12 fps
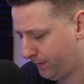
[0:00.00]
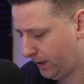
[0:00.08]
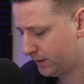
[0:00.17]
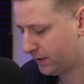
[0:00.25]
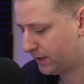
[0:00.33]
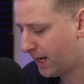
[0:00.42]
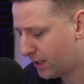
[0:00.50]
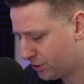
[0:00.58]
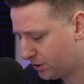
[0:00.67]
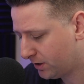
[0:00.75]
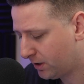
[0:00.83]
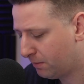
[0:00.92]
It's a
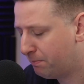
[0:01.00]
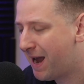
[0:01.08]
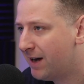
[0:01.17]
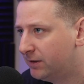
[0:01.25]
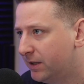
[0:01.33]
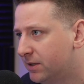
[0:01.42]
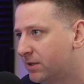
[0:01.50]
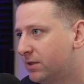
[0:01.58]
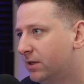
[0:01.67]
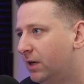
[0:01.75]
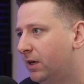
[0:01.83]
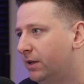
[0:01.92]
tension, a
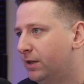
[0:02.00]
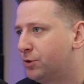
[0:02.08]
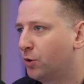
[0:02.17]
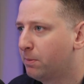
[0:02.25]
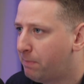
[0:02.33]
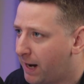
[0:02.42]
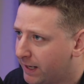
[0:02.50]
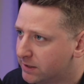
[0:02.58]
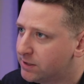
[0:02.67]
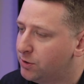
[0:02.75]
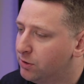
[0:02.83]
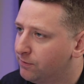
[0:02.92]
balance that sort of
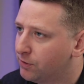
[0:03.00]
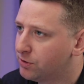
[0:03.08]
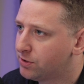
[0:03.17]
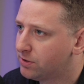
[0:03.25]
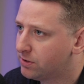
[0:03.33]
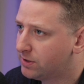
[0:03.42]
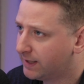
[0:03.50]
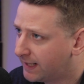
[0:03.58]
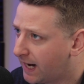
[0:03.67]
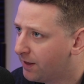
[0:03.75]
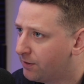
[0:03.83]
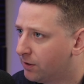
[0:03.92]
binds the universe
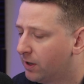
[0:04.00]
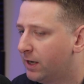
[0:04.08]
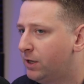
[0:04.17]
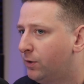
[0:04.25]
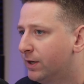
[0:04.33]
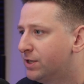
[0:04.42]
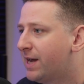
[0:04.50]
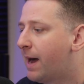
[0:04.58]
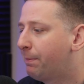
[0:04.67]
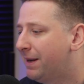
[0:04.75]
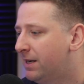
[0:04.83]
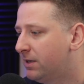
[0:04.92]
together, and you can
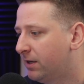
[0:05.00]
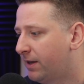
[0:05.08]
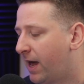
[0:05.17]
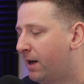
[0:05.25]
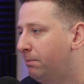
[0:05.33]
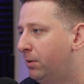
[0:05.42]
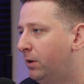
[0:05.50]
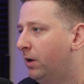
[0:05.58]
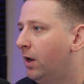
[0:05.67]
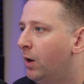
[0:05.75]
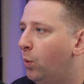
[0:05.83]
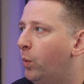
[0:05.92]
tap into that, but
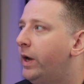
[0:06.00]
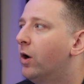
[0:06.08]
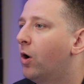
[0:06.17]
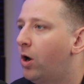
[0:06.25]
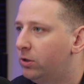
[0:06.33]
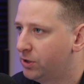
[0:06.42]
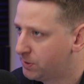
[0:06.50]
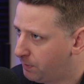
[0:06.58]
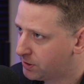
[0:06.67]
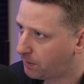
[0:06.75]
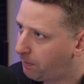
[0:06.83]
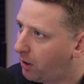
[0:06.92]
we are all as
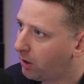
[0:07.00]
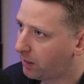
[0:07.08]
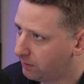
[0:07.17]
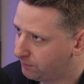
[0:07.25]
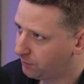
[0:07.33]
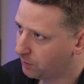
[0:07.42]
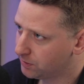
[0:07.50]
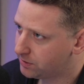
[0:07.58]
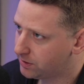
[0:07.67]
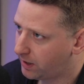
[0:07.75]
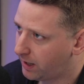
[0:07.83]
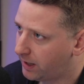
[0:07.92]
much a part of the
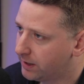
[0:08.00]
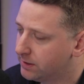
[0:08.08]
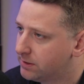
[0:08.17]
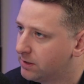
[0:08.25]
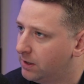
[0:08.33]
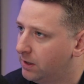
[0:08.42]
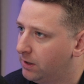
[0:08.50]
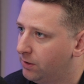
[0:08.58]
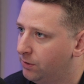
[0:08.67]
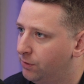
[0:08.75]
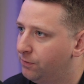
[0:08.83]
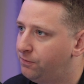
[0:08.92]
force as
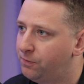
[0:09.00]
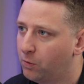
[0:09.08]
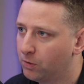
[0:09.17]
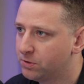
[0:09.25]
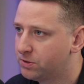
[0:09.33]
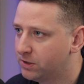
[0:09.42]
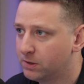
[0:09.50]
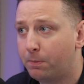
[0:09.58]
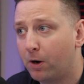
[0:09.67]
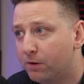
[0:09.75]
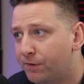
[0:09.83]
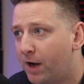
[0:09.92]
the force is a
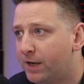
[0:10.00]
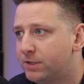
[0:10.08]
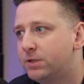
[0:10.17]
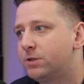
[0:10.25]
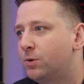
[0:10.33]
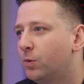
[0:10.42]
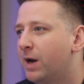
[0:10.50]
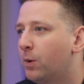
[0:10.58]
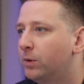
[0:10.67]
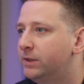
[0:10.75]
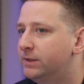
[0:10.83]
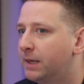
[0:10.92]
part of us, so we're
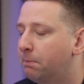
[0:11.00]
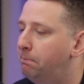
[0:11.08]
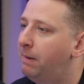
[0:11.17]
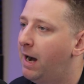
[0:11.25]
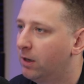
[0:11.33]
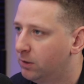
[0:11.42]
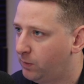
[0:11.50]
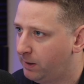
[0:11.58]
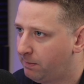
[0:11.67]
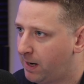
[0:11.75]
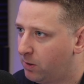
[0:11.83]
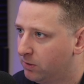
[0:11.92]
not really like
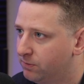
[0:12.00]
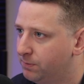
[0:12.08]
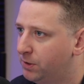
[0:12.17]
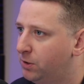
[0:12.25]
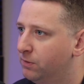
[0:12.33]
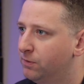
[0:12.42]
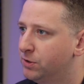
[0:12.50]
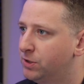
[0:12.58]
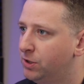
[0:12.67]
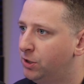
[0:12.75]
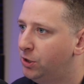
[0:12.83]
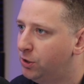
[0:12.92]
borrowing power from the universe
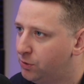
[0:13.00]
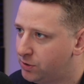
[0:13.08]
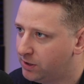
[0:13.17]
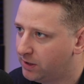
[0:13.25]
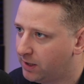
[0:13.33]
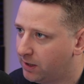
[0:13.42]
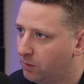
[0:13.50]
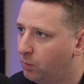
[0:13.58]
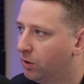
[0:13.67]
and using it.